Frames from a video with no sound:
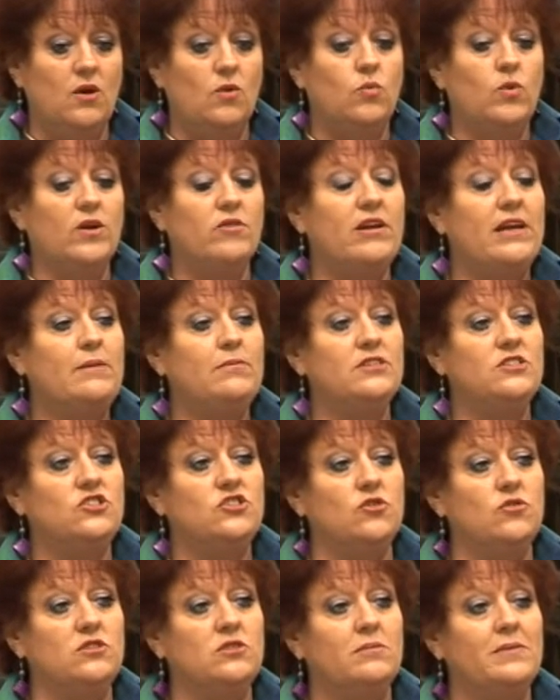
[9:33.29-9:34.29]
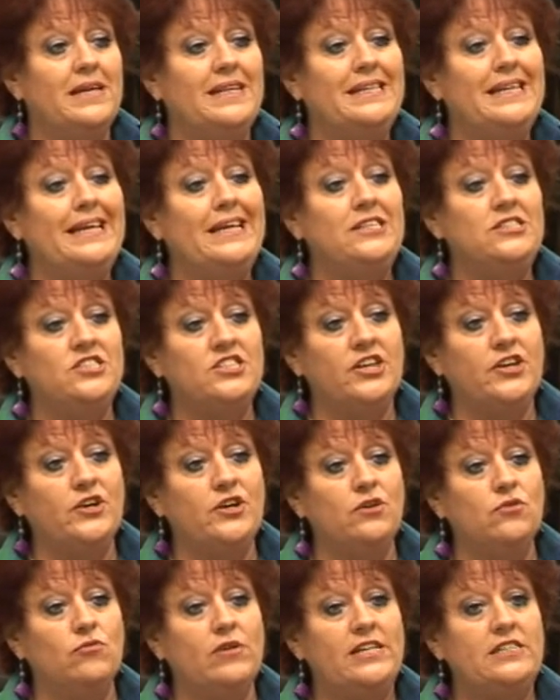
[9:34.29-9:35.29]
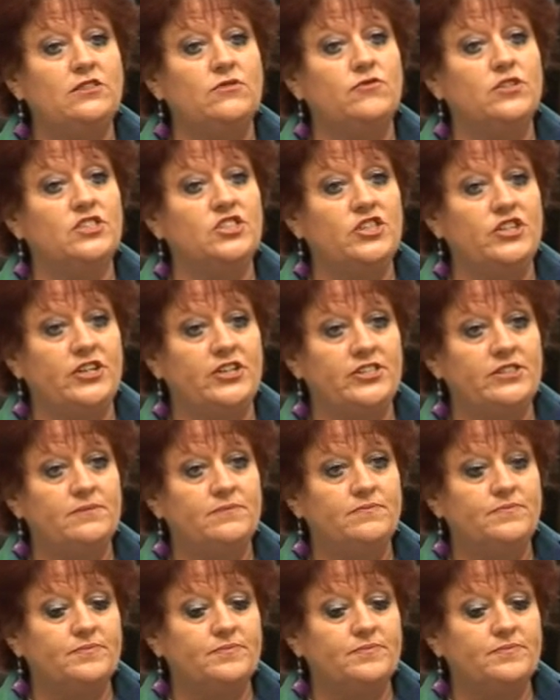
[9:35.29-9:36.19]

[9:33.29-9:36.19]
We're able to show them an internal rate of return,